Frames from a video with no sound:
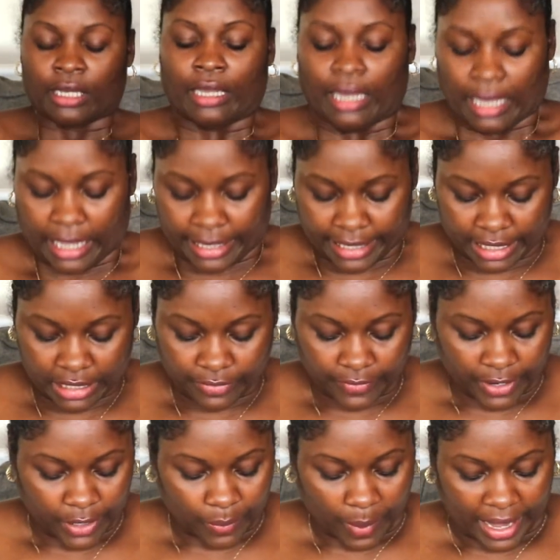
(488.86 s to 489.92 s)
and he's a
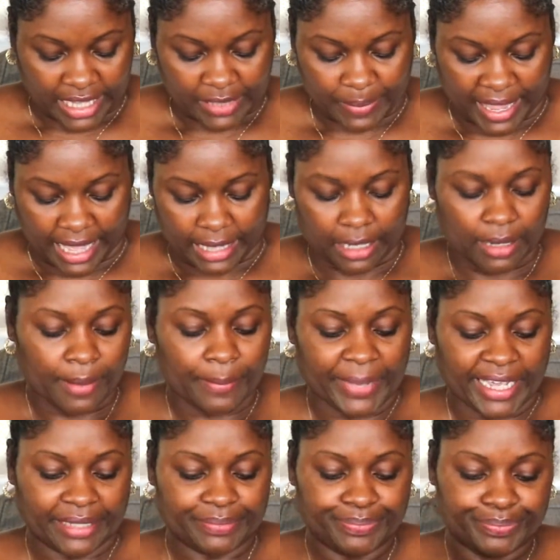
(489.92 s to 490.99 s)
very wise man. But